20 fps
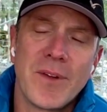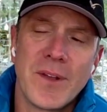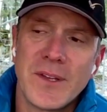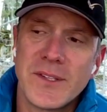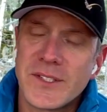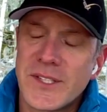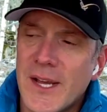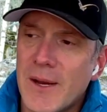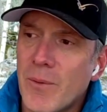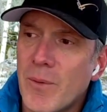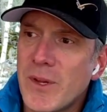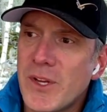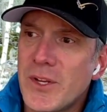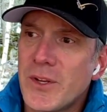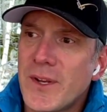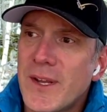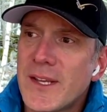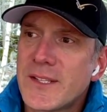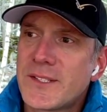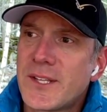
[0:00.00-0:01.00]
is that when
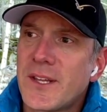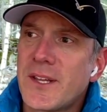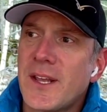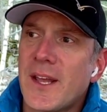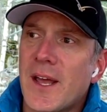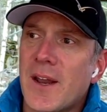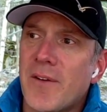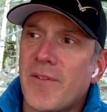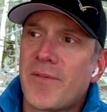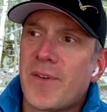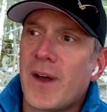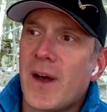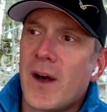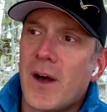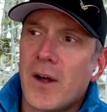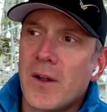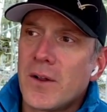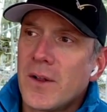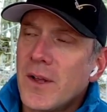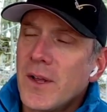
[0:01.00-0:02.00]
you get to the
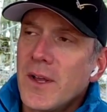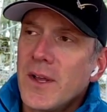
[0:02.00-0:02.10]
NFL,